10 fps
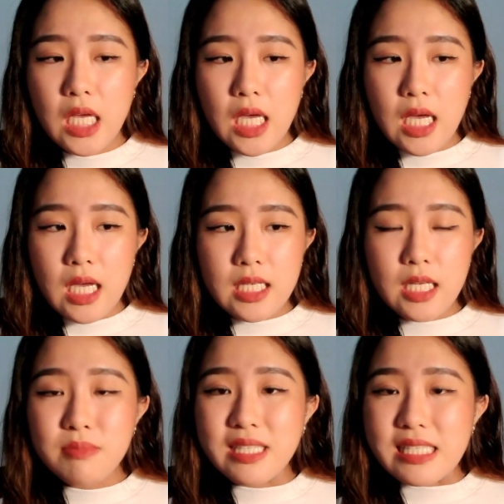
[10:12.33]

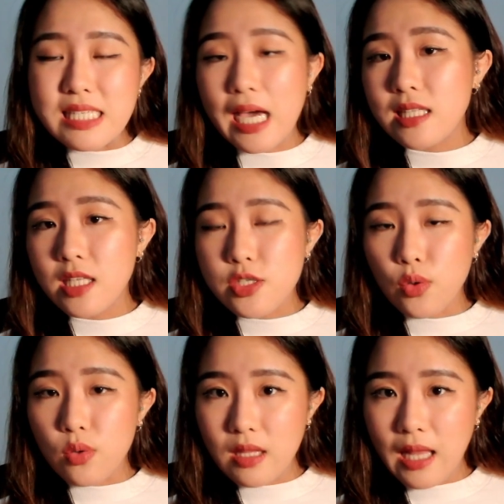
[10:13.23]
him designing his
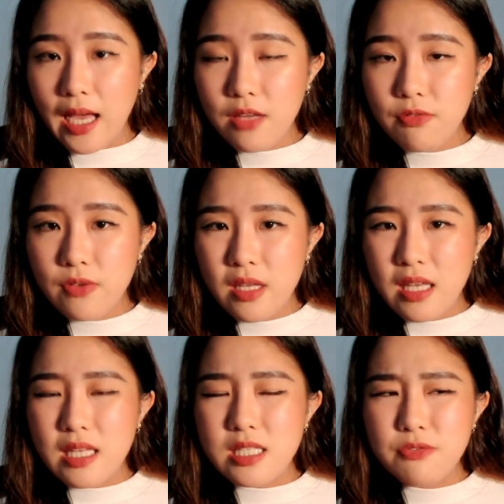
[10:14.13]
own life
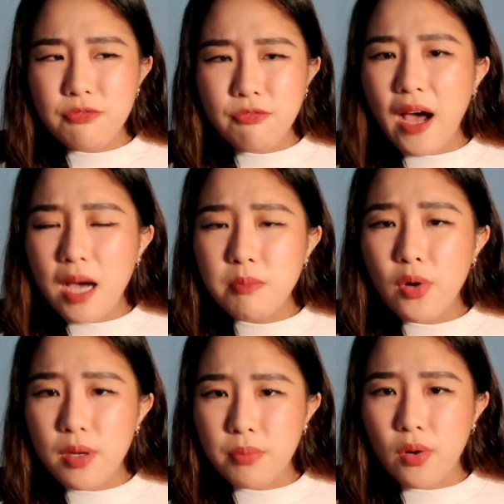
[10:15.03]
is far more
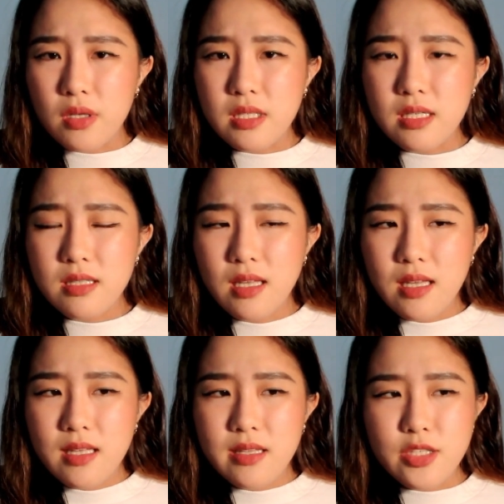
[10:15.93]
important
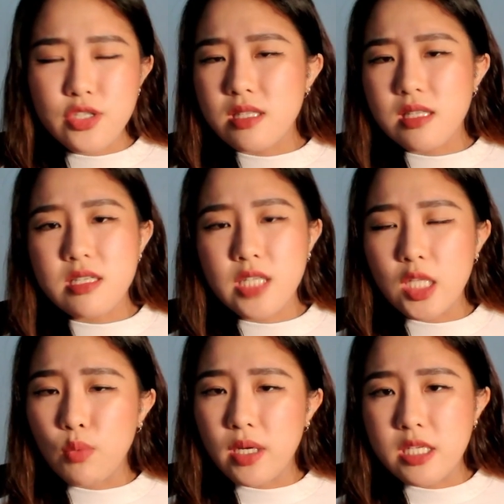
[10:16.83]
than just listening
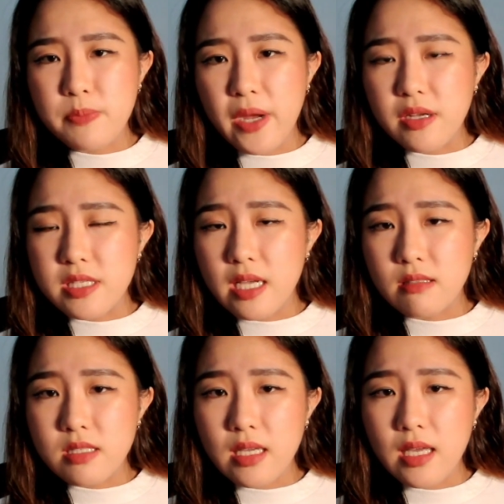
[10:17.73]
to what his parents had
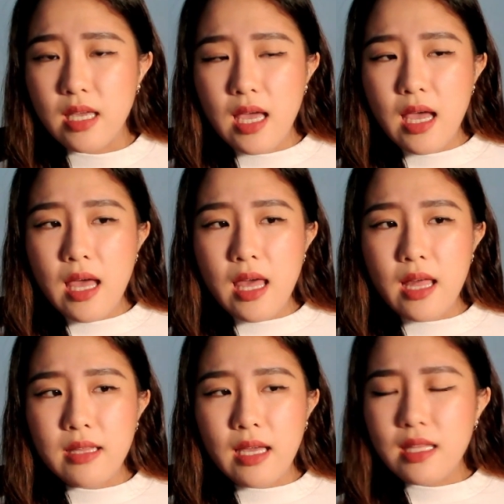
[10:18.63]
to say.
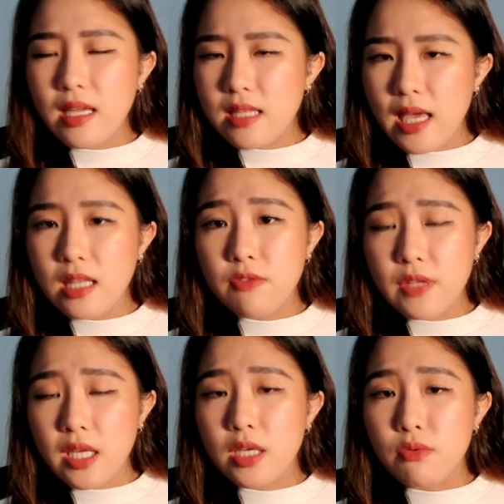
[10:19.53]
And I think at the end of the
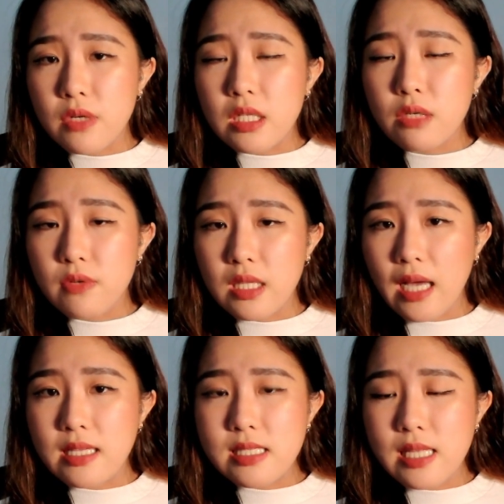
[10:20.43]
day, he really
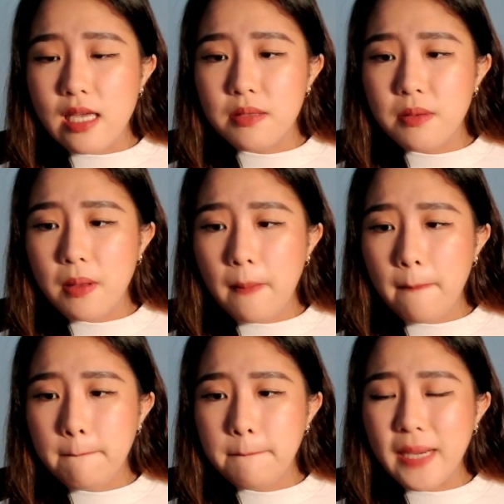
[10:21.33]
realized that
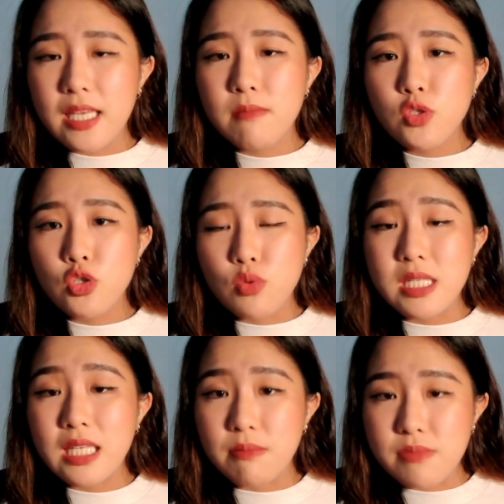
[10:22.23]
by him
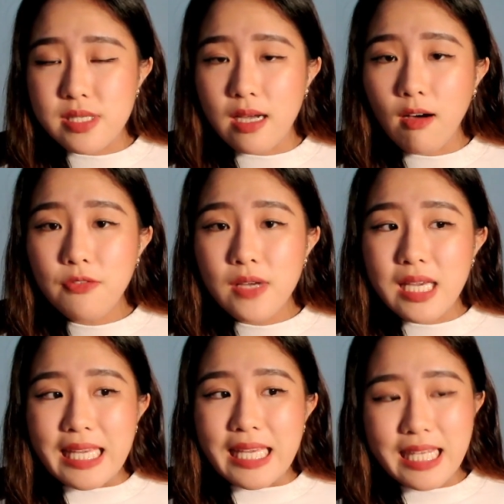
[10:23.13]
choosing himself,
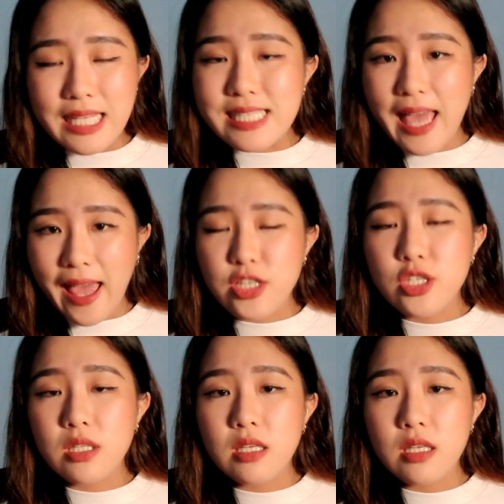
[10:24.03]
he's
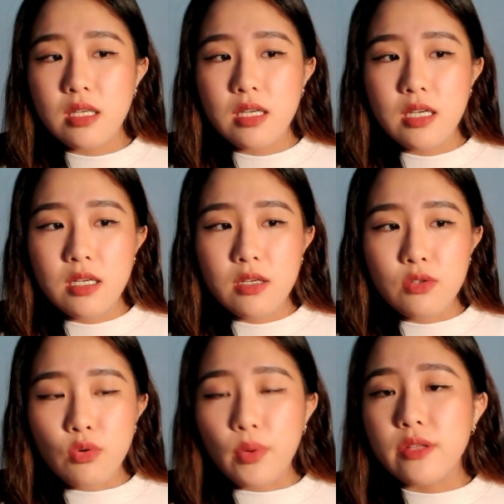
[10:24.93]
actually
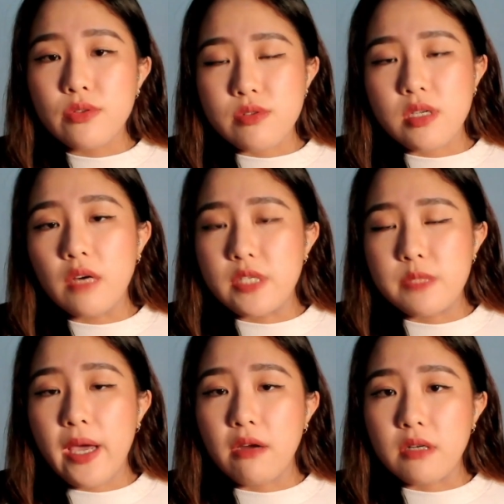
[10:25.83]
going to serve his
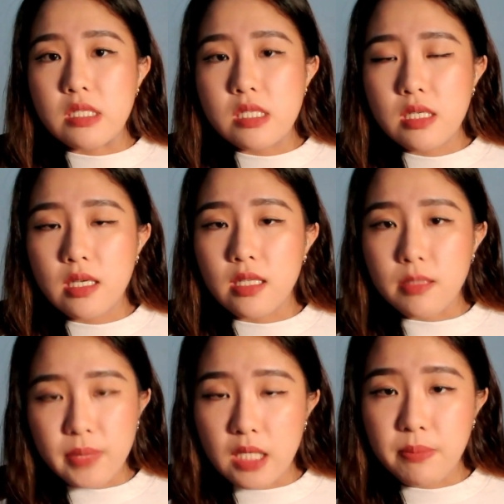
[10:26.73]
parents in the
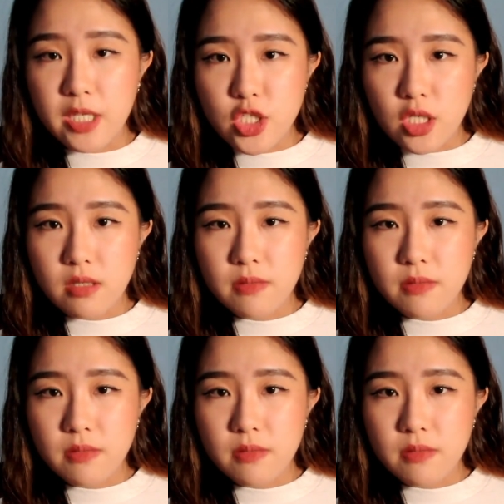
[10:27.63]
bigger picture.